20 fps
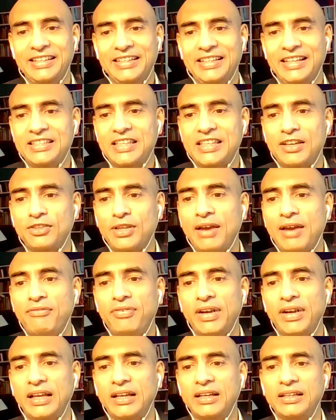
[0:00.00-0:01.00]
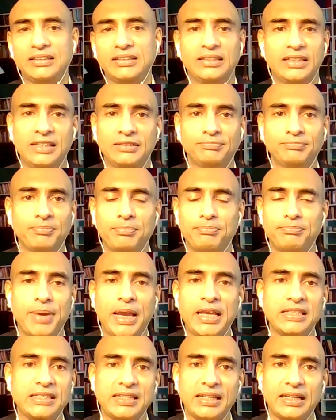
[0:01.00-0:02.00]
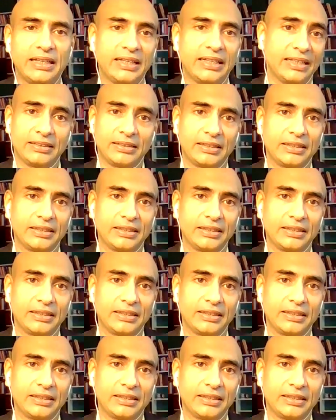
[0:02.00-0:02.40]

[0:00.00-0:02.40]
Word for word: And South Africa um, basically